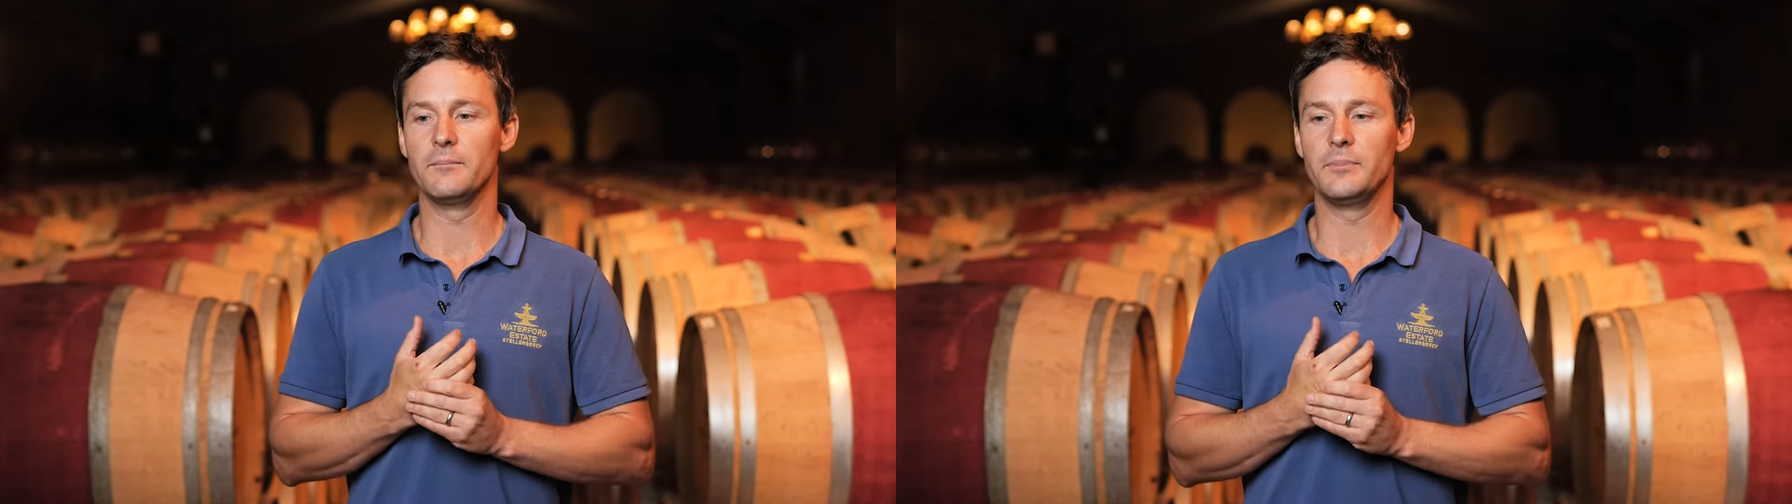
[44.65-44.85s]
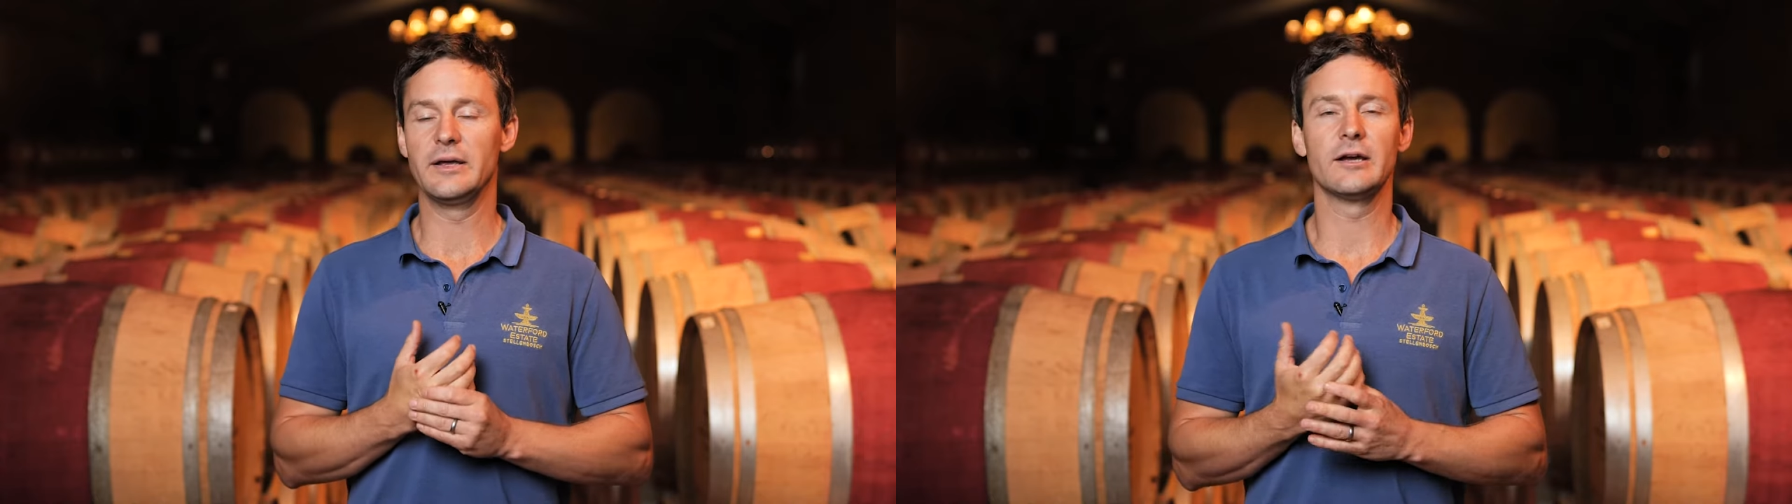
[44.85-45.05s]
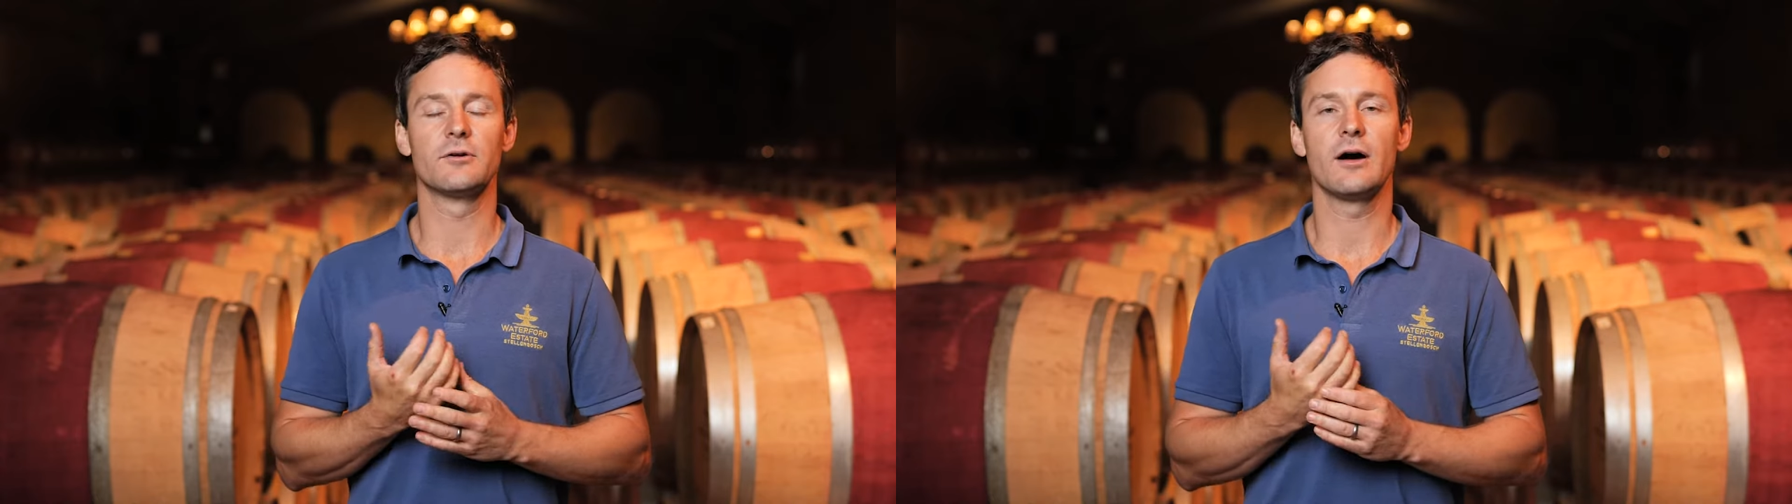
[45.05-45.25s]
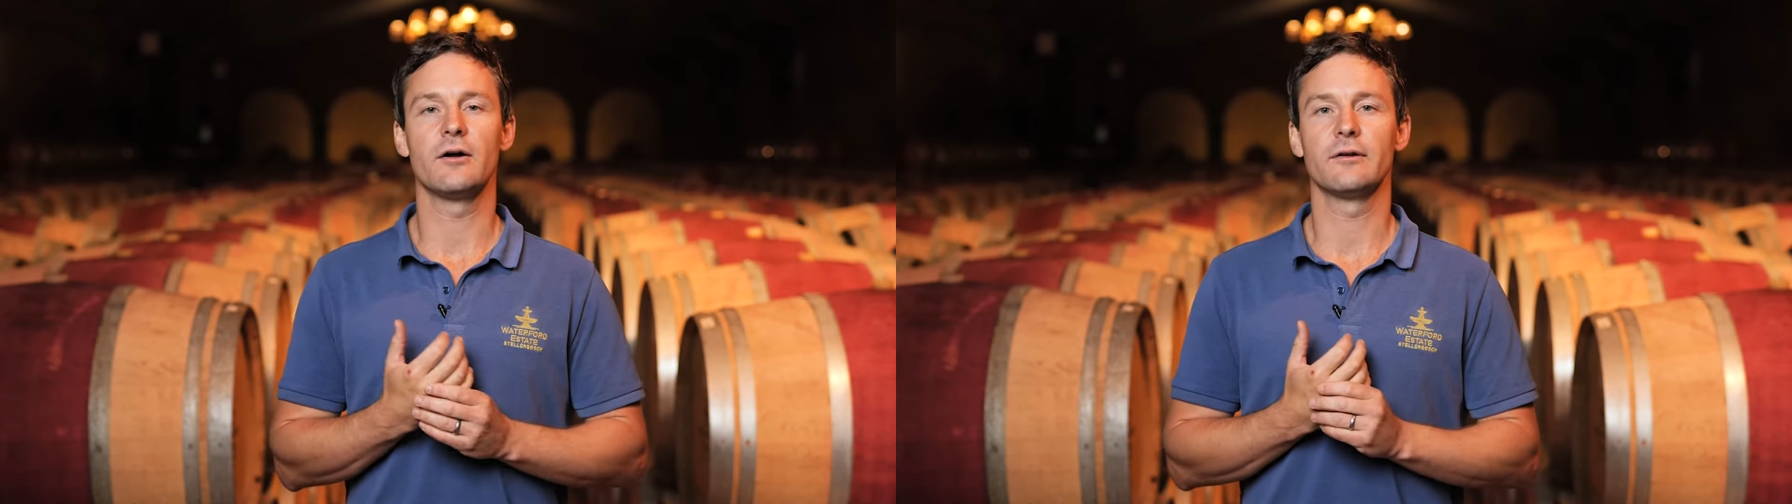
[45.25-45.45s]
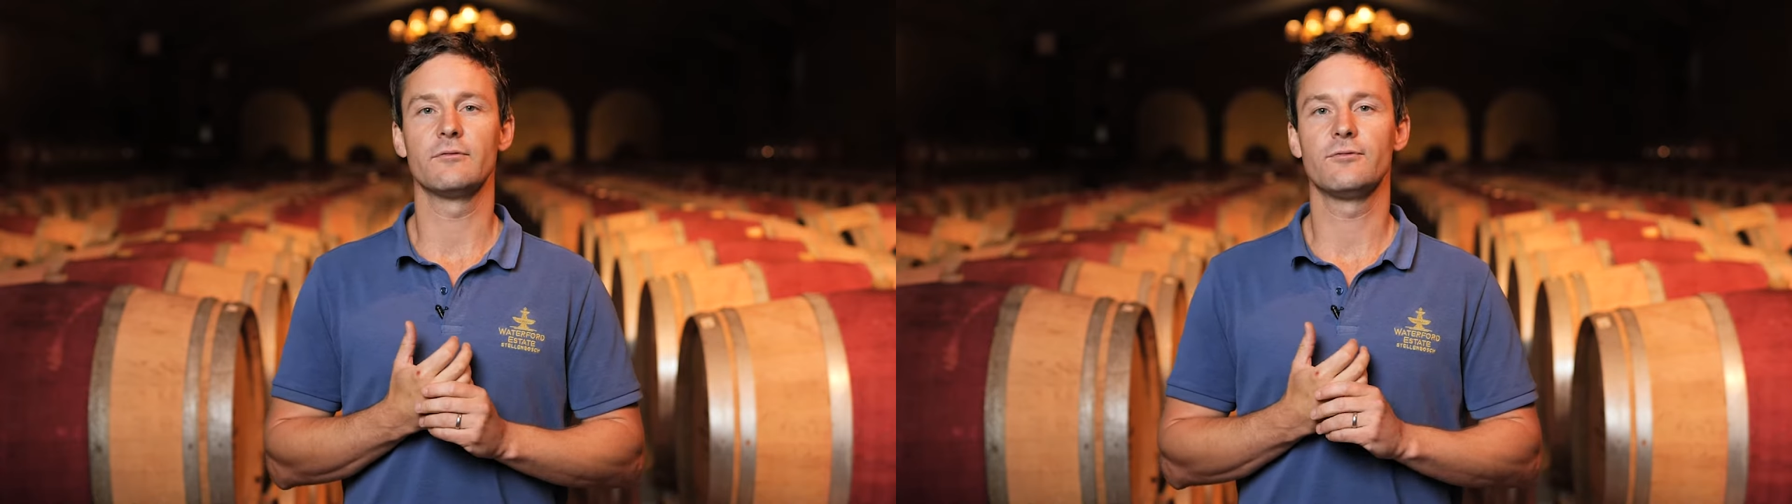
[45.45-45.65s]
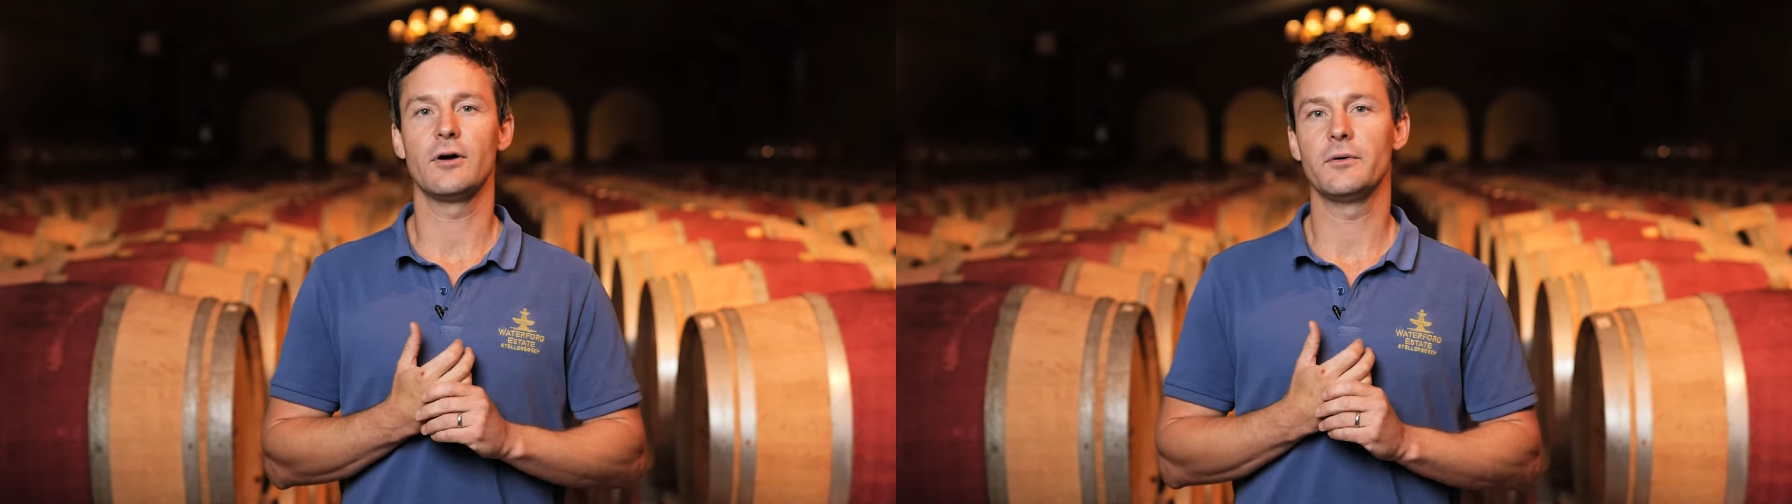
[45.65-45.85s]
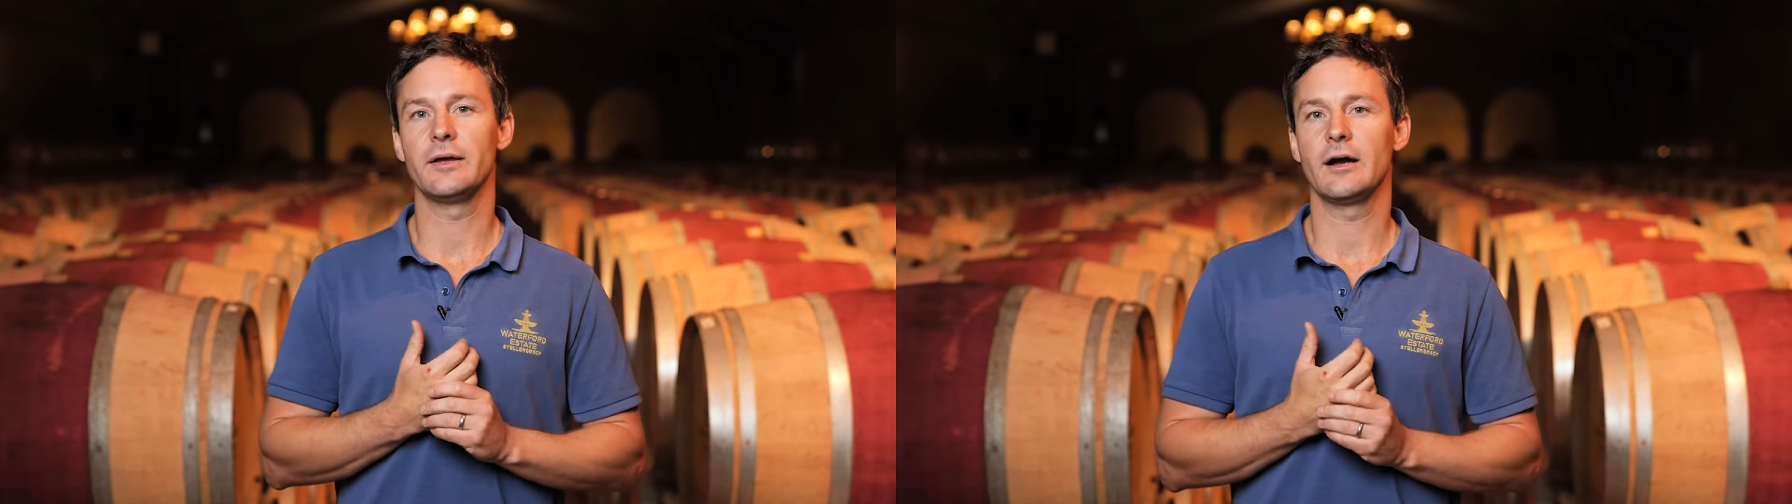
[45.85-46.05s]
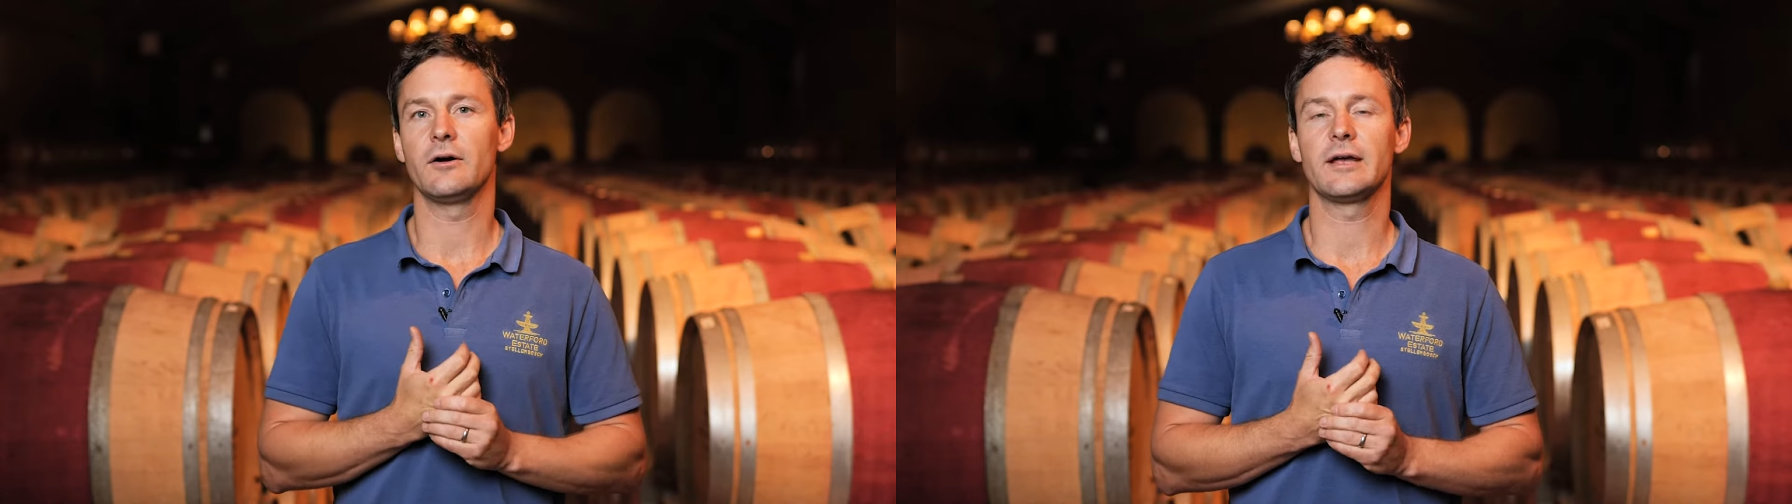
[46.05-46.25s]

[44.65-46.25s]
being around and following our